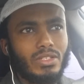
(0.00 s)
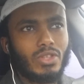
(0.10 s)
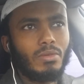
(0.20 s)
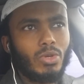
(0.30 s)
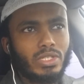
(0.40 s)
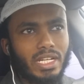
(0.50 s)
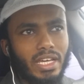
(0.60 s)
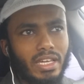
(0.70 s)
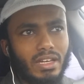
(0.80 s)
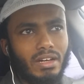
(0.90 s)
It's almost
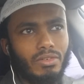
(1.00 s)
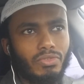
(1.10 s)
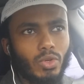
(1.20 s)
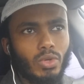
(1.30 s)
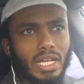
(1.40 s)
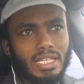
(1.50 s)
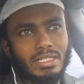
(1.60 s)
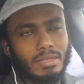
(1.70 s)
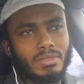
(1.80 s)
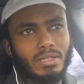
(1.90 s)
like uh, flu-like
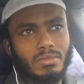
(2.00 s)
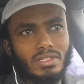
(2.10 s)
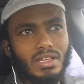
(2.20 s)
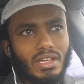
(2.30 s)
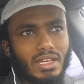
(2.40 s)
symptoms